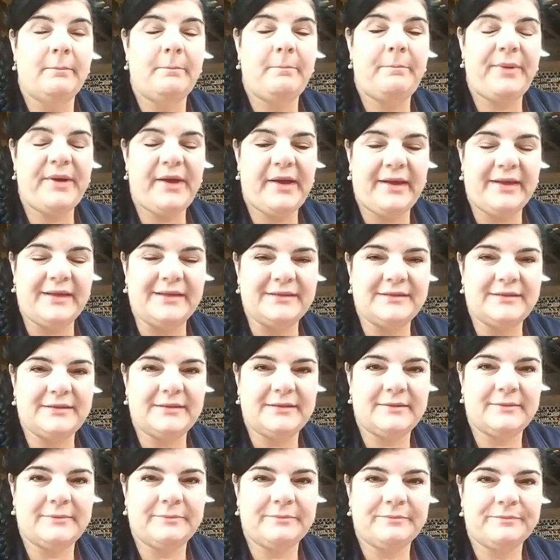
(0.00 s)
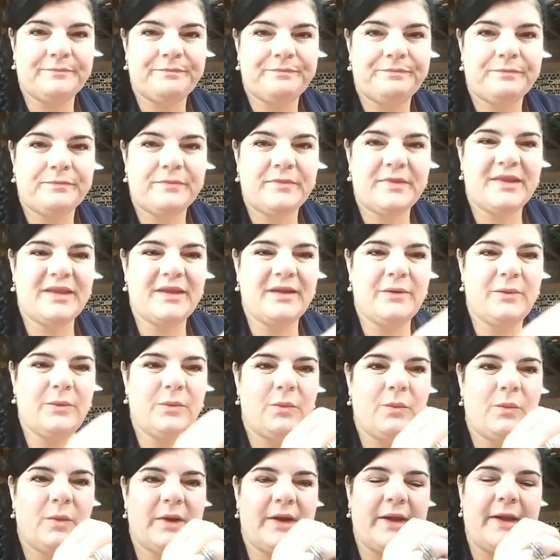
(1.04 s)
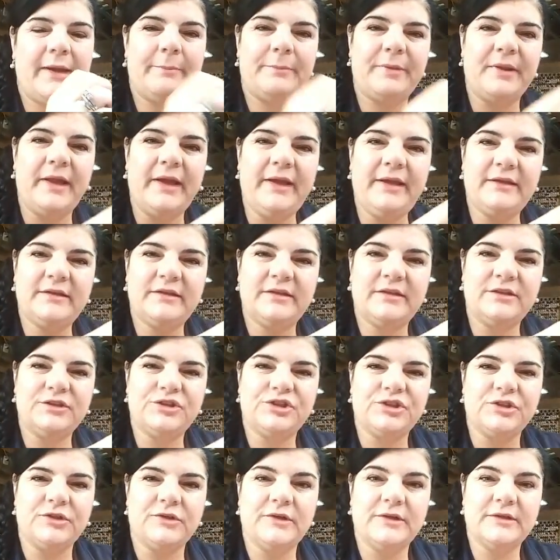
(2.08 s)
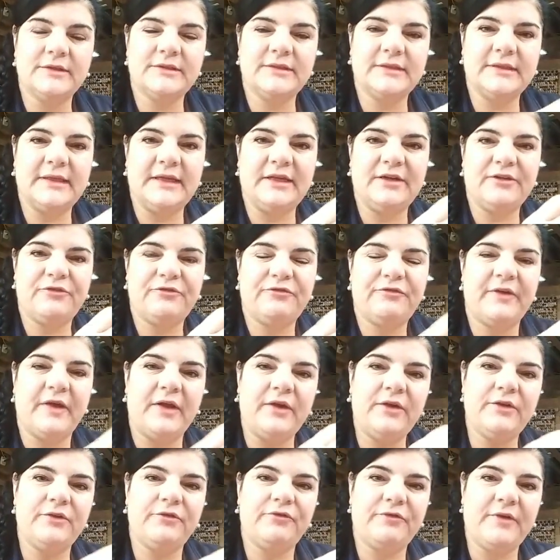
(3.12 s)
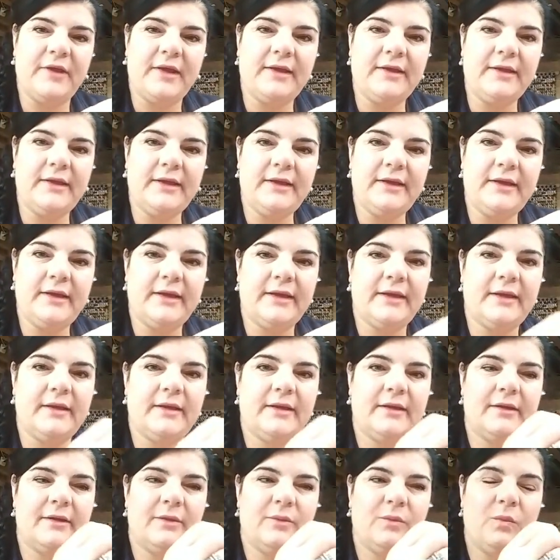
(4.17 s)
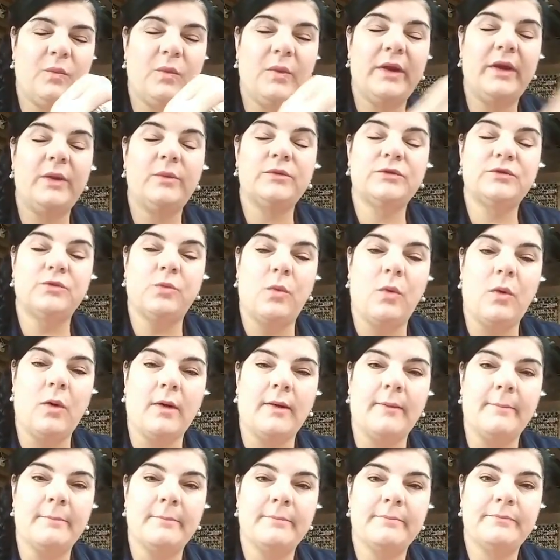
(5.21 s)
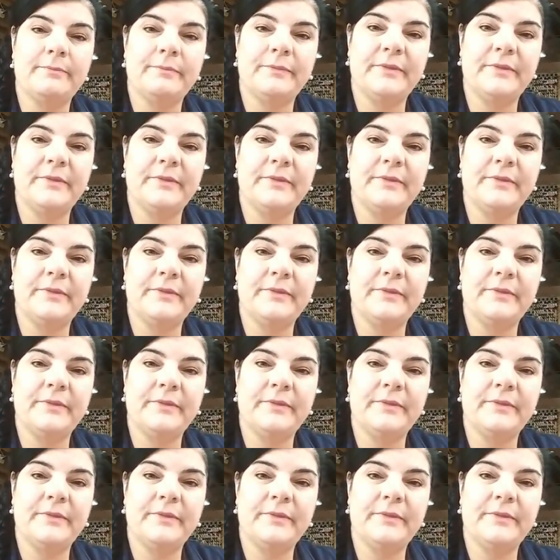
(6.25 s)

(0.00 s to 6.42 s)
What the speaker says: But when I apply it to the shirt, it felt fine when it was warm.